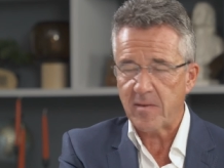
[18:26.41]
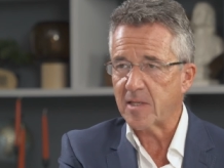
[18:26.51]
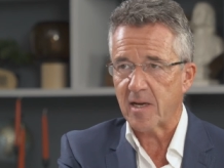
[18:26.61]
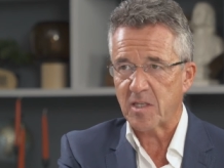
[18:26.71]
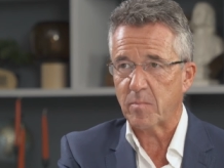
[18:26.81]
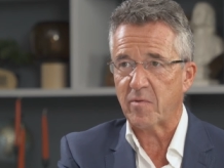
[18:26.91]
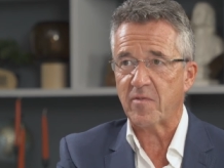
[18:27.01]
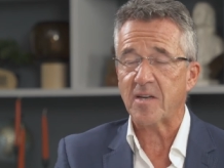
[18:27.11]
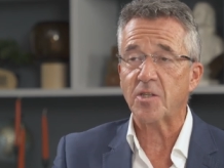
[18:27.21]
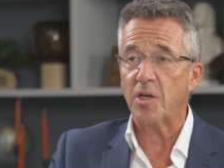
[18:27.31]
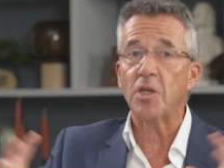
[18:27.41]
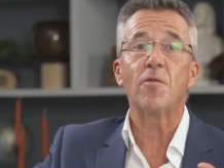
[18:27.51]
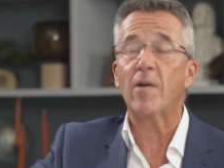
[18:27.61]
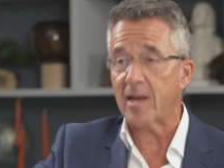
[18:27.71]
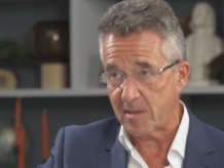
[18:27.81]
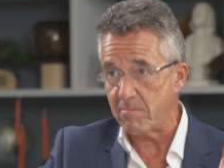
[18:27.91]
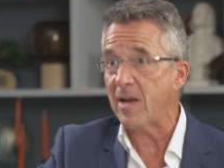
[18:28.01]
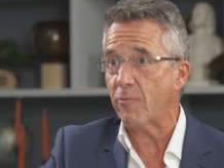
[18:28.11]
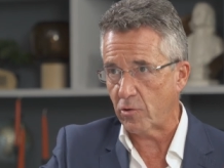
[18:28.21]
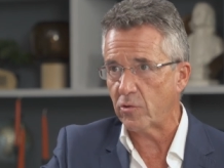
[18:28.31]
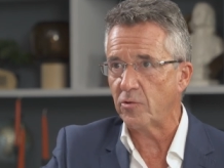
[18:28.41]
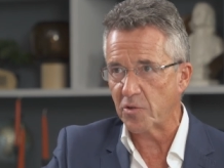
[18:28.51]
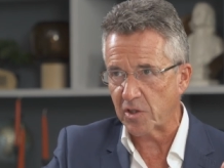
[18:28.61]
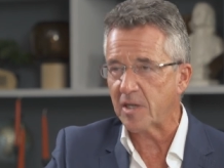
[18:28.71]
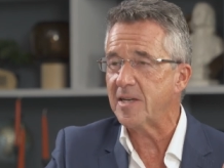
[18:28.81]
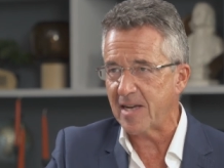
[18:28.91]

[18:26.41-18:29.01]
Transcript: at this guy as a professor, you realise miracles can